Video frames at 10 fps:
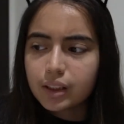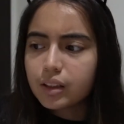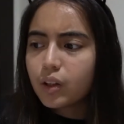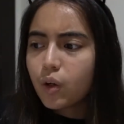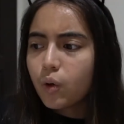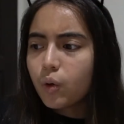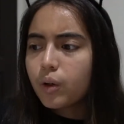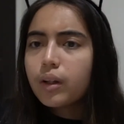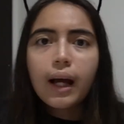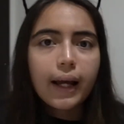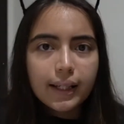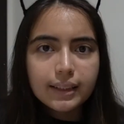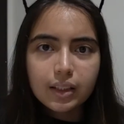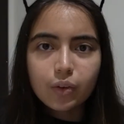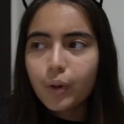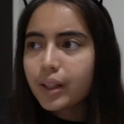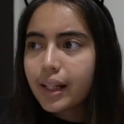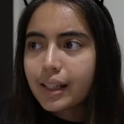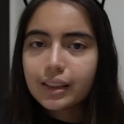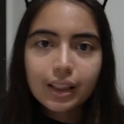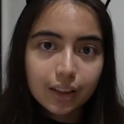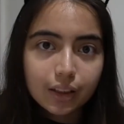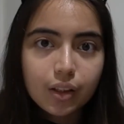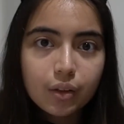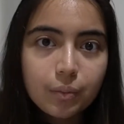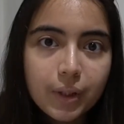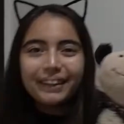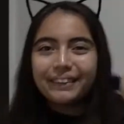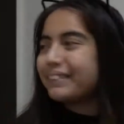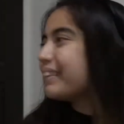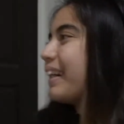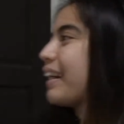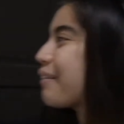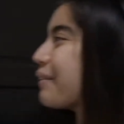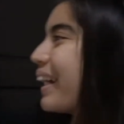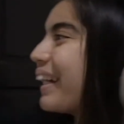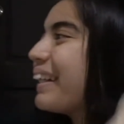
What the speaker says: So I guess that's the one that he suggested to me. Nuta and Damai are